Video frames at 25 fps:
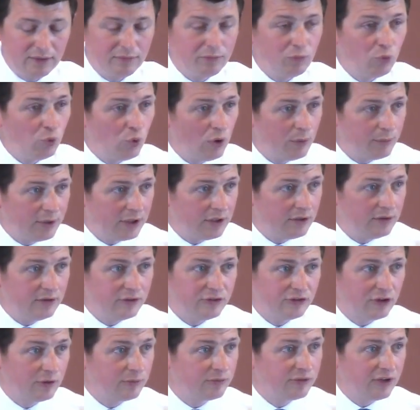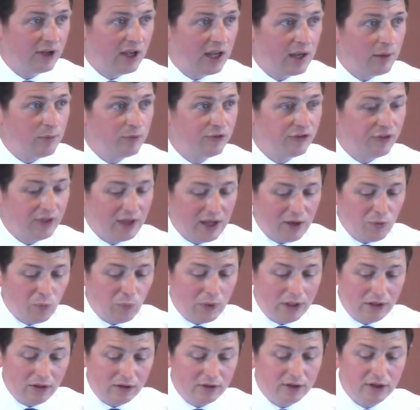women, sometimes they
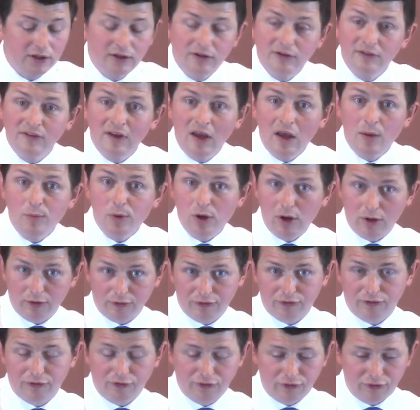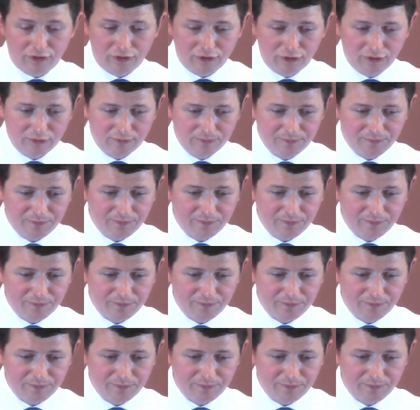will condemn us.